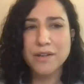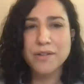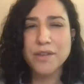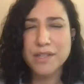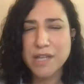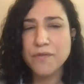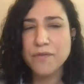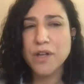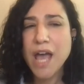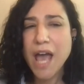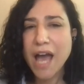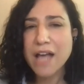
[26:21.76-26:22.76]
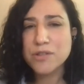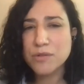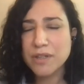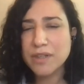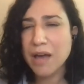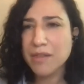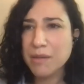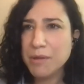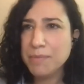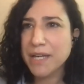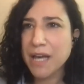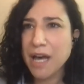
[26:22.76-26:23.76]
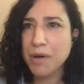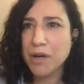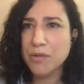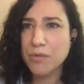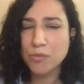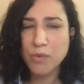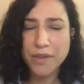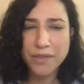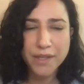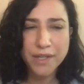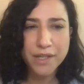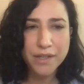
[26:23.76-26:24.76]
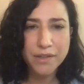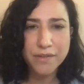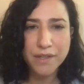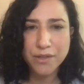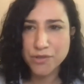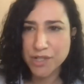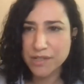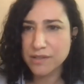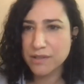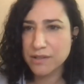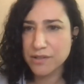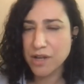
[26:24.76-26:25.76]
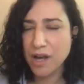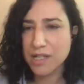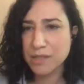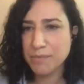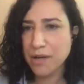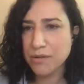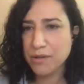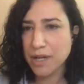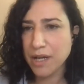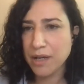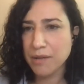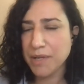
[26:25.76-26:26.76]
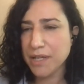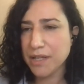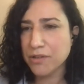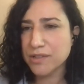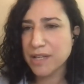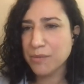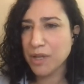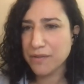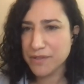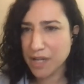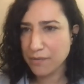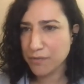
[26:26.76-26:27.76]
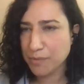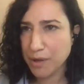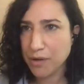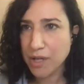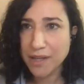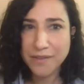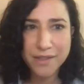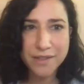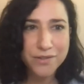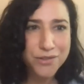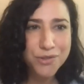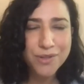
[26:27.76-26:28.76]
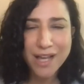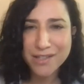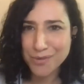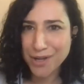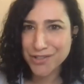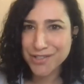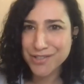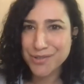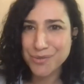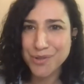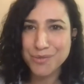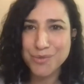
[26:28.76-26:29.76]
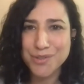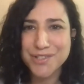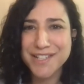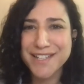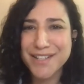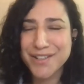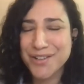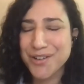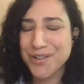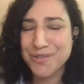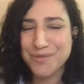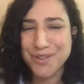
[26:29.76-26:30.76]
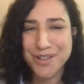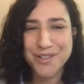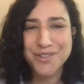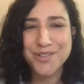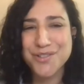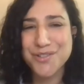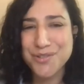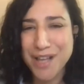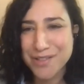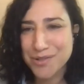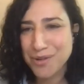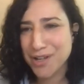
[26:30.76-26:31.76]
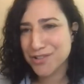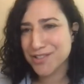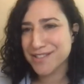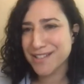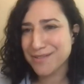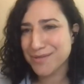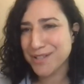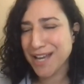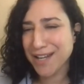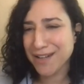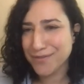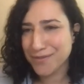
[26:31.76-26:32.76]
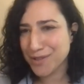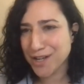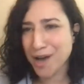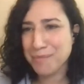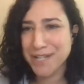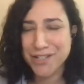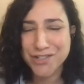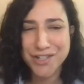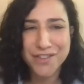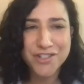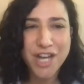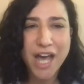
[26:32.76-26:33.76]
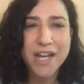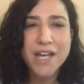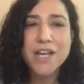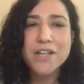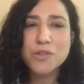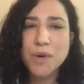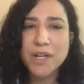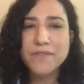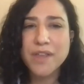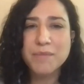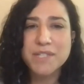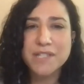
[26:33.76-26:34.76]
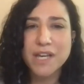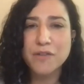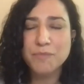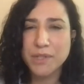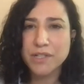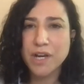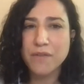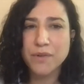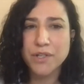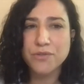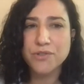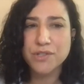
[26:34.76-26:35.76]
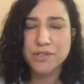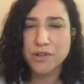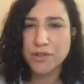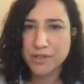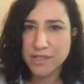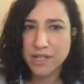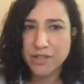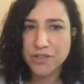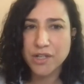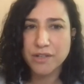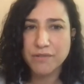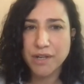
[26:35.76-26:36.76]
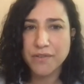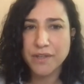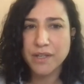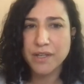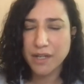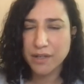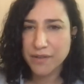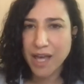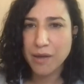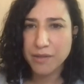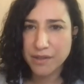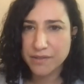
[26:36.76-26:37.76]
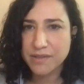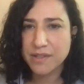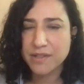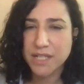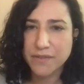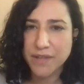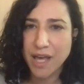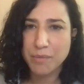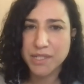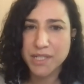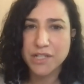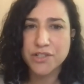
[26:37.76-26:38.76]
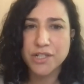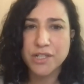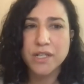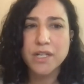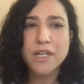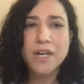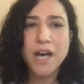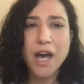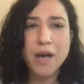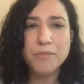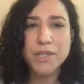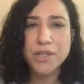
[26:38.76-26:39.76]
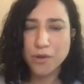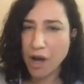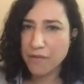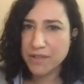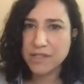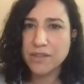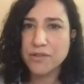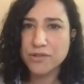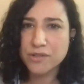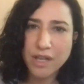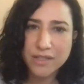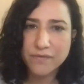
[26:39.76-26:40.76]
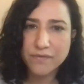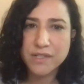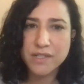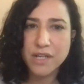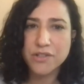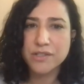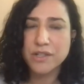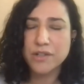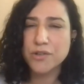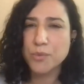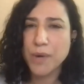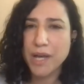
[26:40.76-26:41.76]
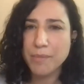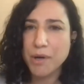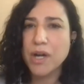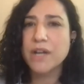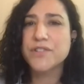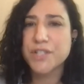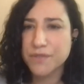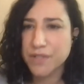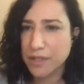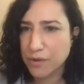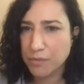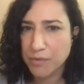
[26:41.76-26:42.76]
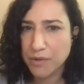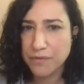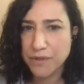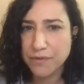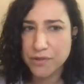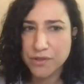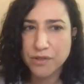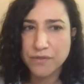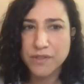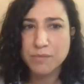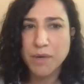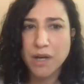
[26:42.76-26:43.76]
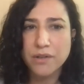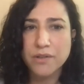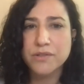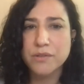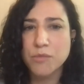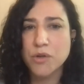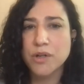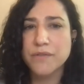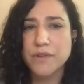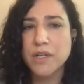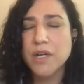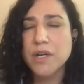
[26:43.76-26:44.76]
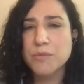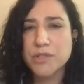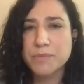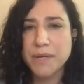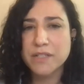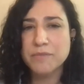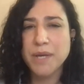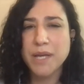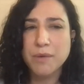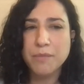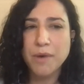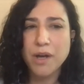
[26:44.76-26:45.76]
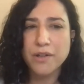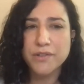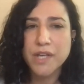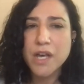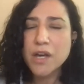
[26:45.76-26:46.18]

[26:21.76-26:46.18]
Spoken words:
No, that's helpful. And so let me pick up on one thing that you just talked about. It looks like we'll have time for about these two last questions. So we'll sneak in our two last questions that we kind of combination in the chat. So one of them is kind of building off what you just started to touch on around like kind of this idea of capitation. Obviously there's lots of discussions underway about kind of shifting from fee-for-service models to more of a prospective payment models.